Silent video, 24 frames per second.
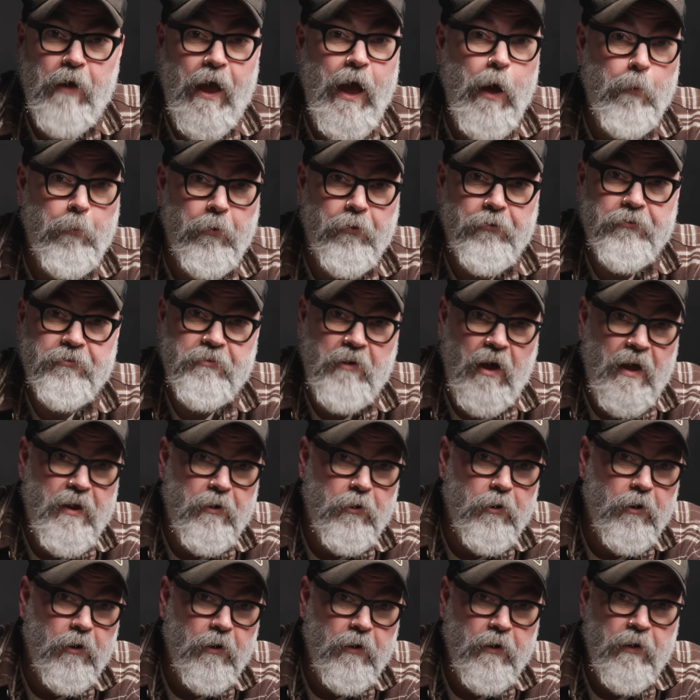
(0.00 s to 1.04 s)
apple
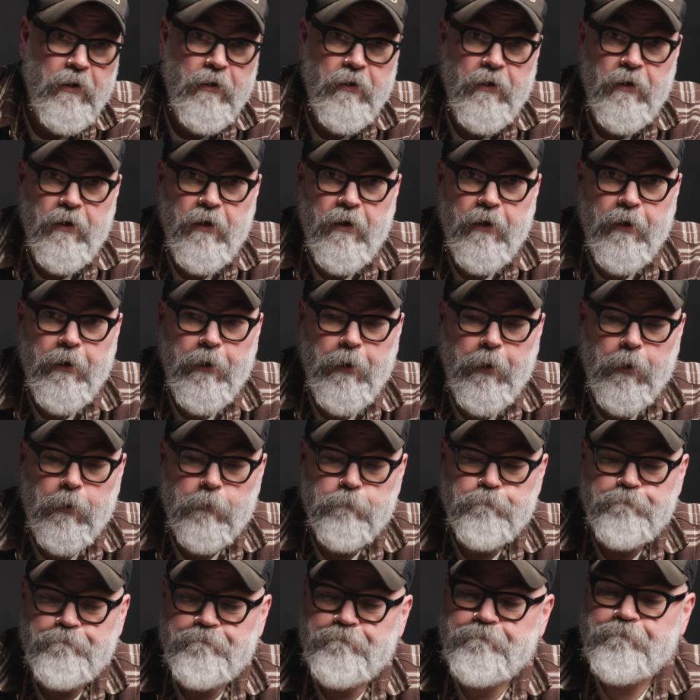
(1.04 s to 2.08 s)
cider,
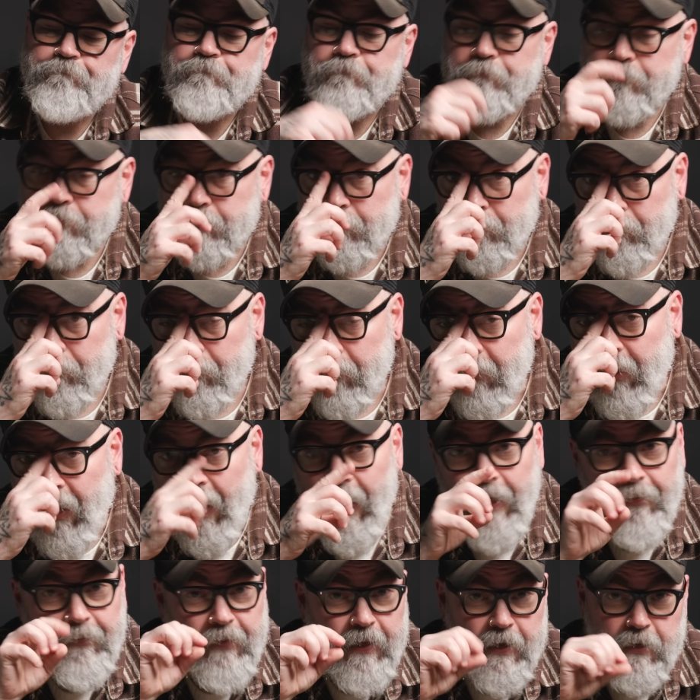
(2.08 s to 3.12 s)

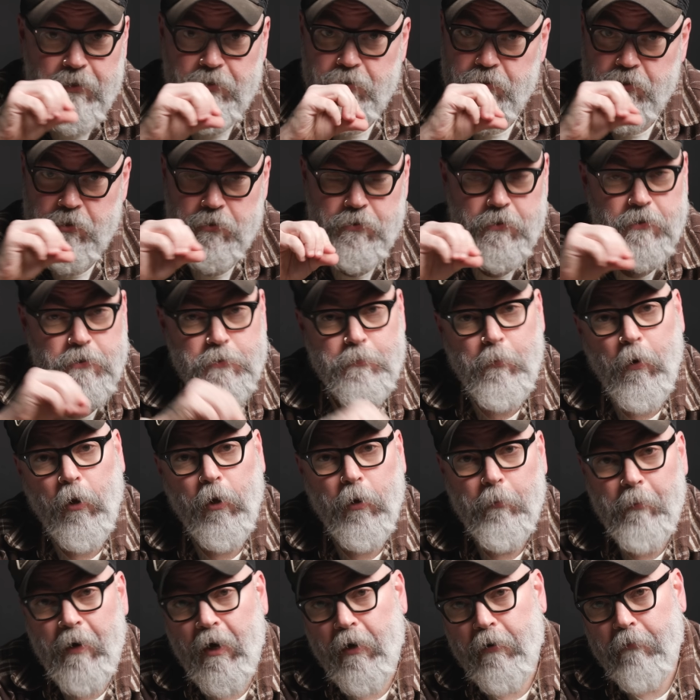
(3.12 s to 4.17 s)
and then just a
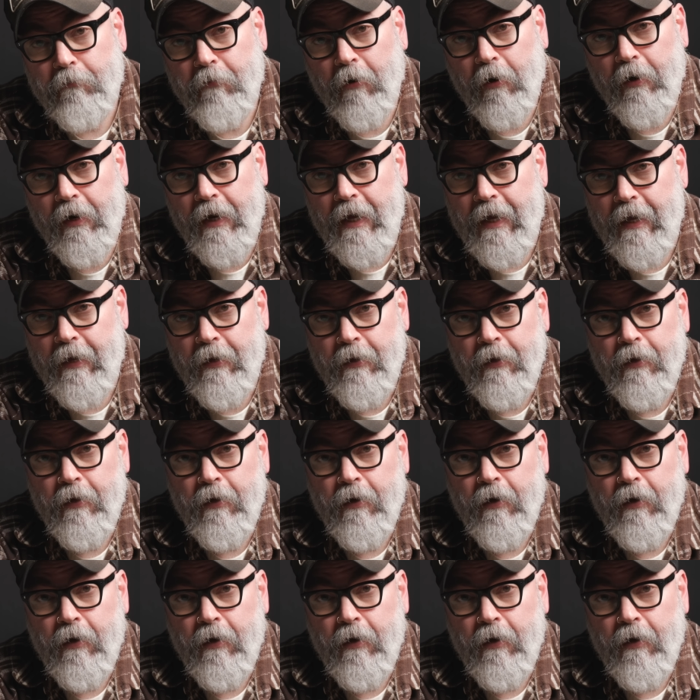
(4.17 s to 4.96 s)
small amount of honey.